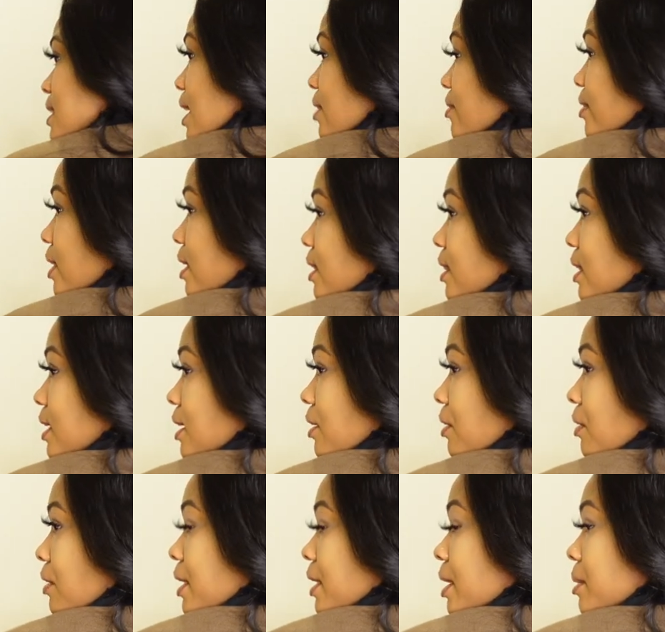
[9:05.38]
have anything
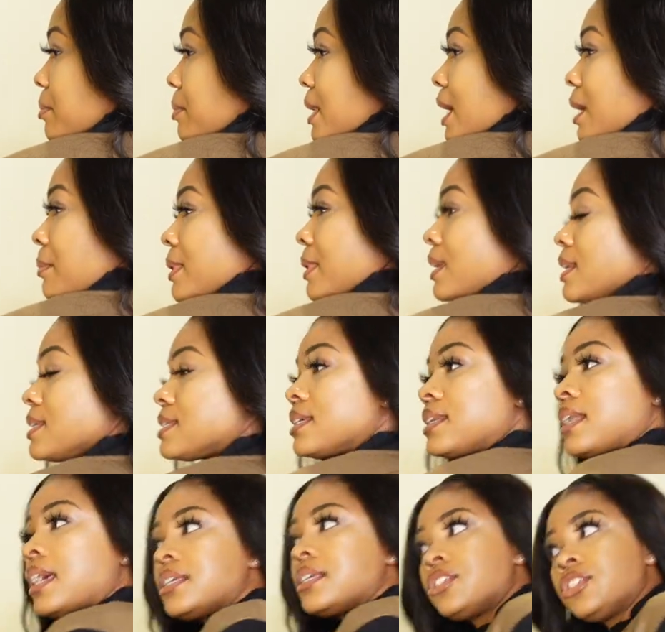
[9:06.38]
on it, but I mean, it's a
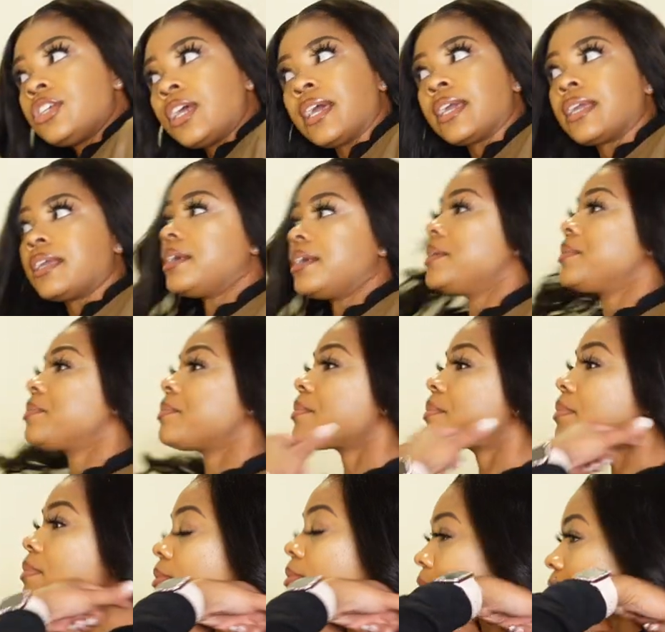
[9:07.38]
nice jacket.
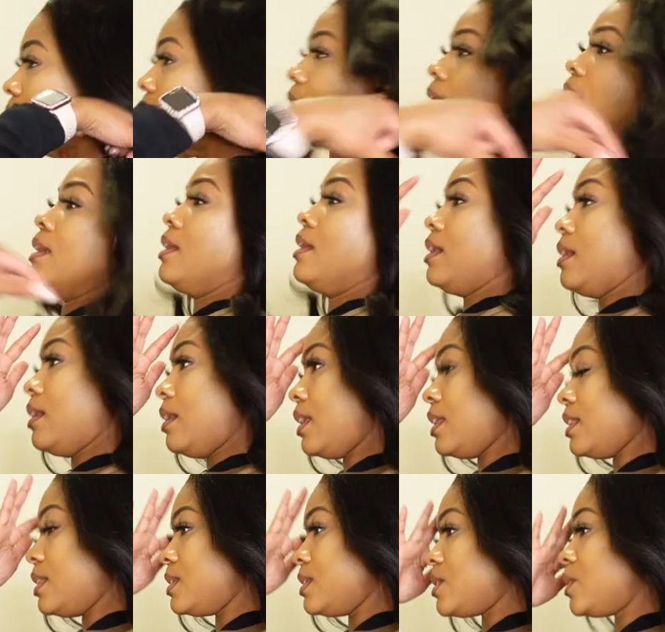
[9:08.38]

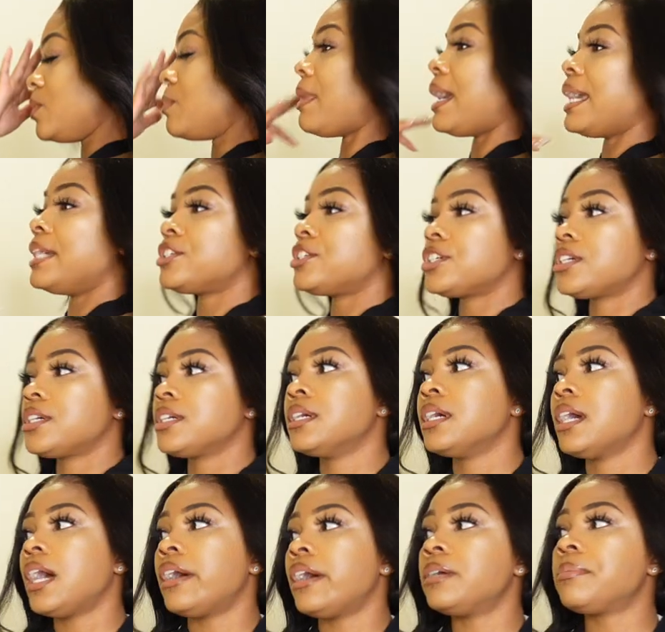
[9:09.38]
Nothing too major.
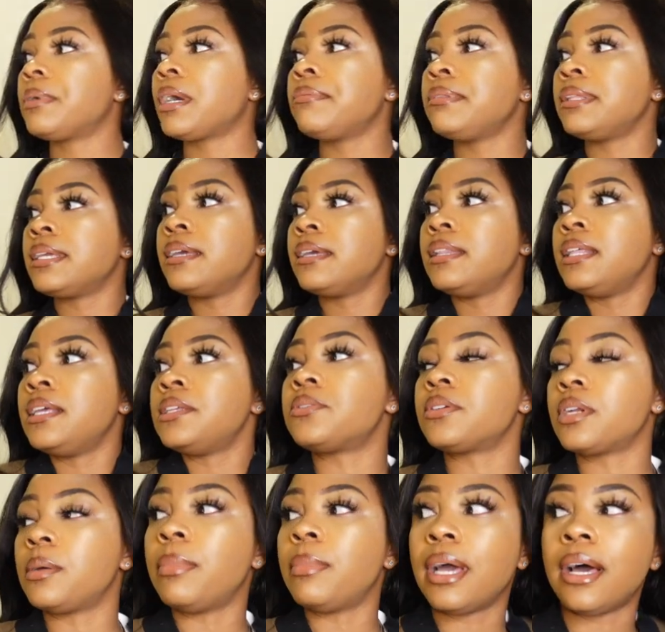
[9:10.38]
I would probably give this
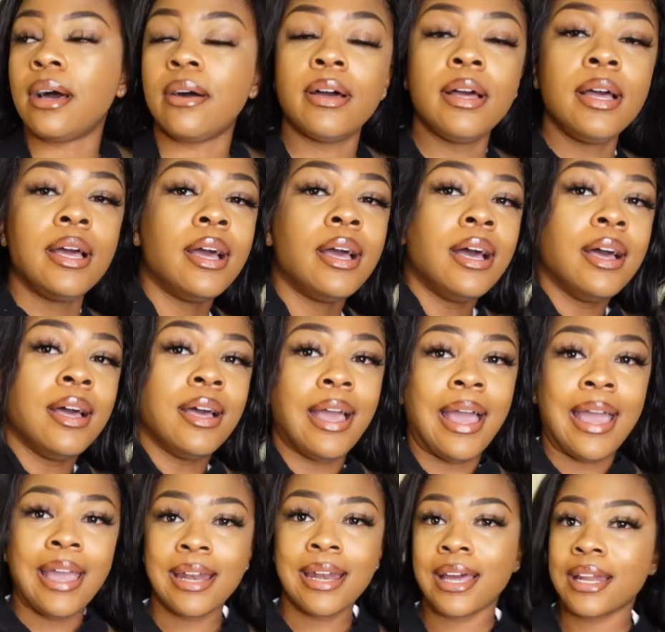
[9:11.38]
one about an
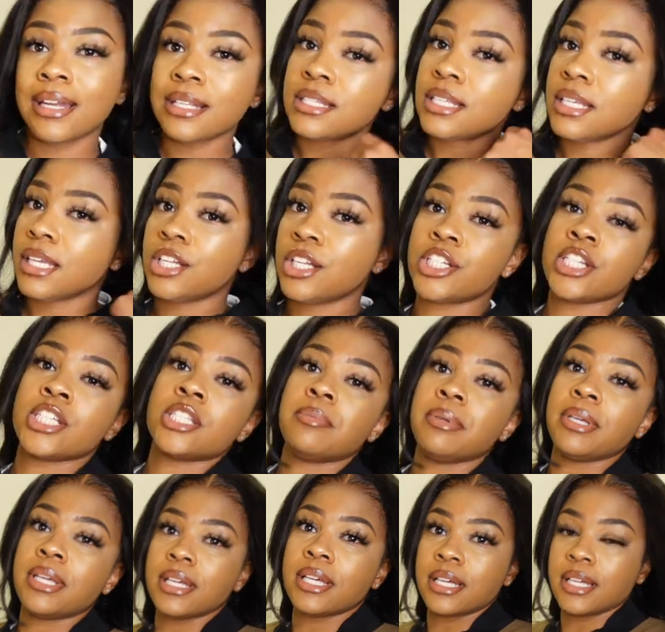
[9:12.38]
8 out of 10 just
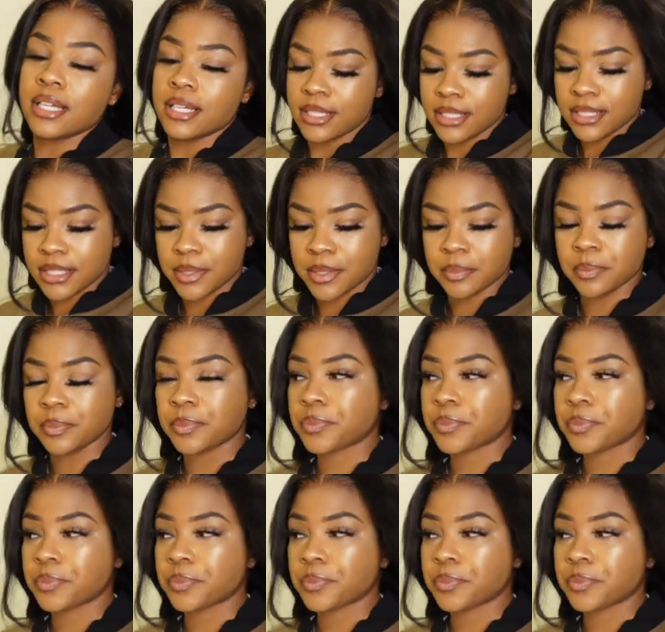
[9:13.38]
because